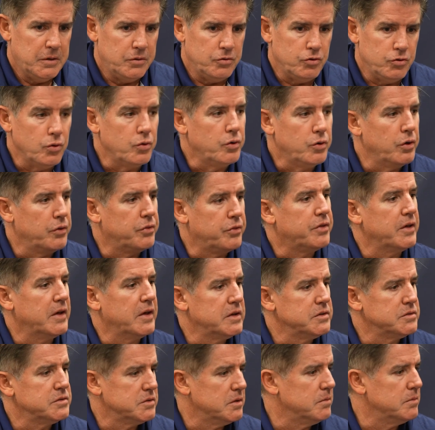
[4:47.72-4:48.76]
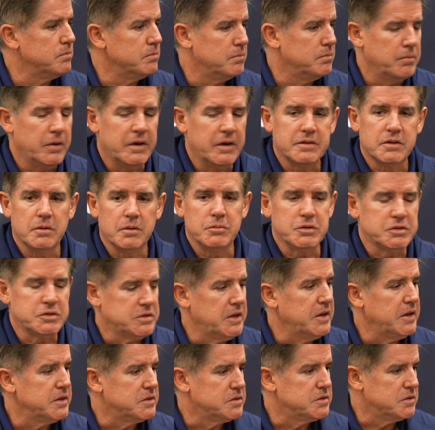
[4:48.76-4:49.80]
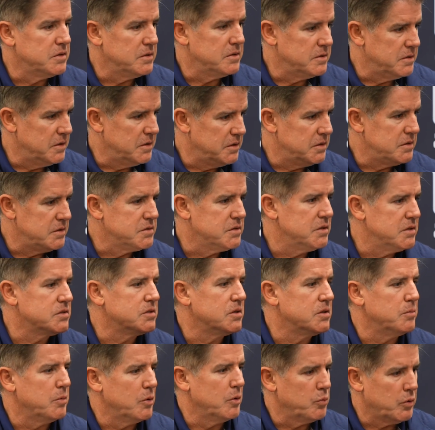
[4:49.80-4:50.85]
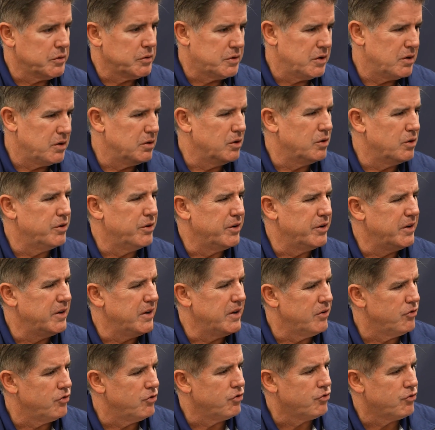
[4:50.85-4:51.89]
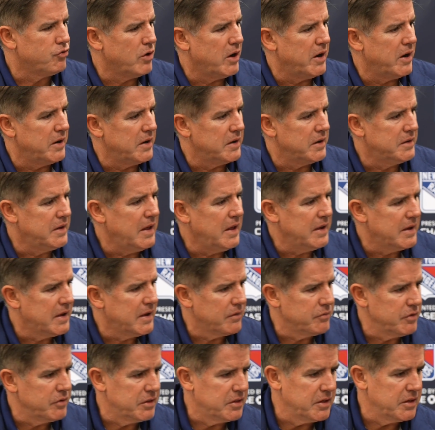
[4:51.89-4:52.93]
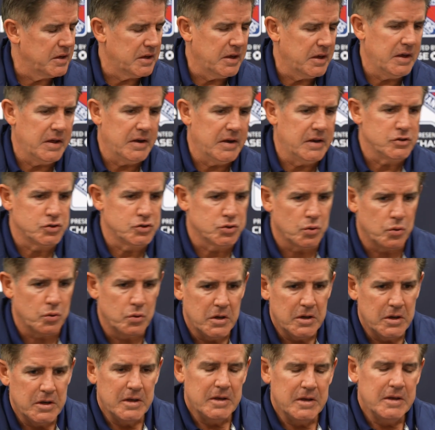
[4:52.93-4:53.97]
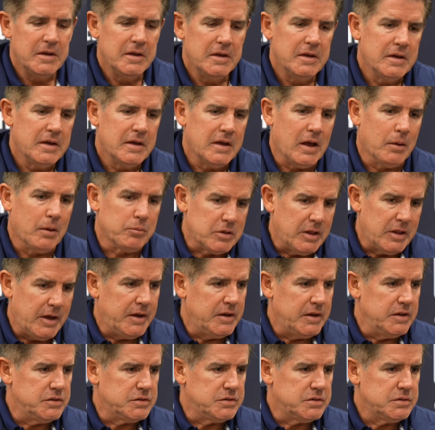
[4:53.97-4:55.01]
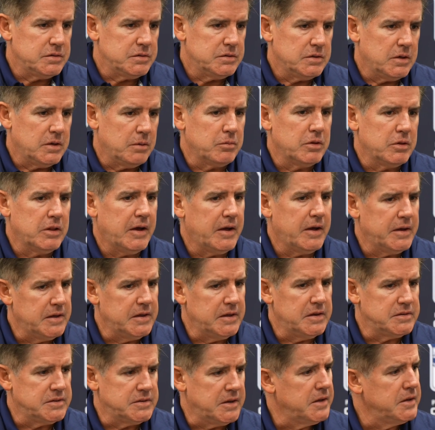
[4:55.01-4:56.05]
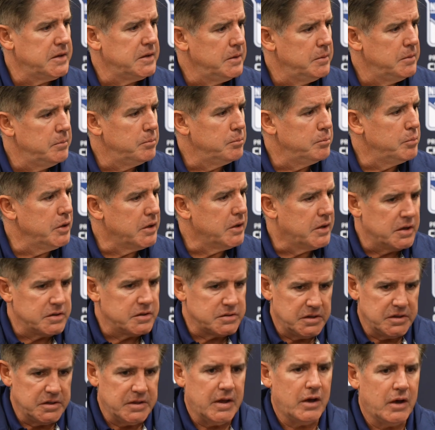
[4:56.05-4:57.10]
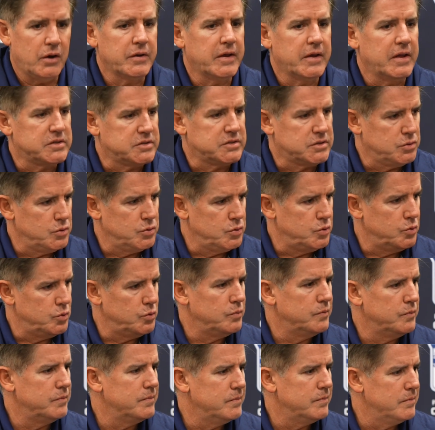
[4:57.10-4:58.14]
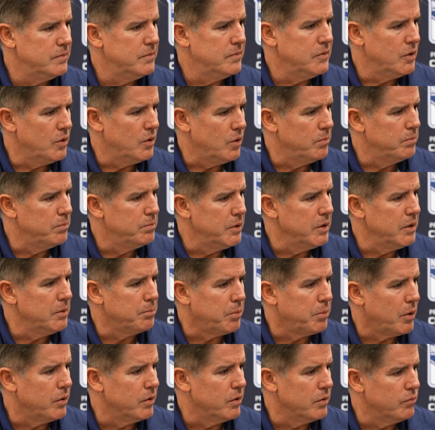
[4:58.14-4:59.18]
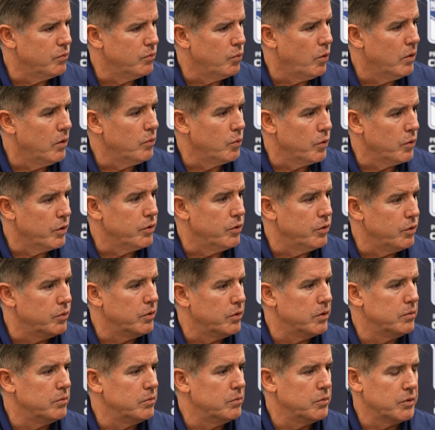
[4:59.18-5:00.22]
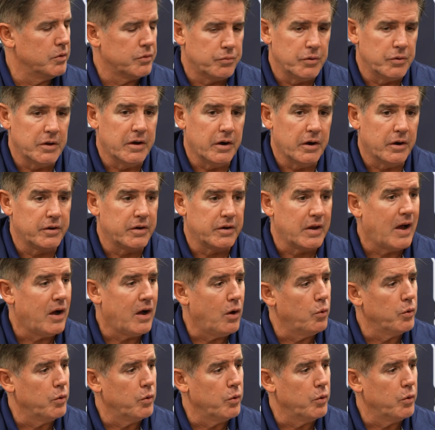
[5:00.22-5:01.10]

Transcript: do good things and make the mistakes in the system and what they're learning, and just trying to take everything in. And so I'm glad he's in, because he now gets to you know, be a part of what we're doing with regard to how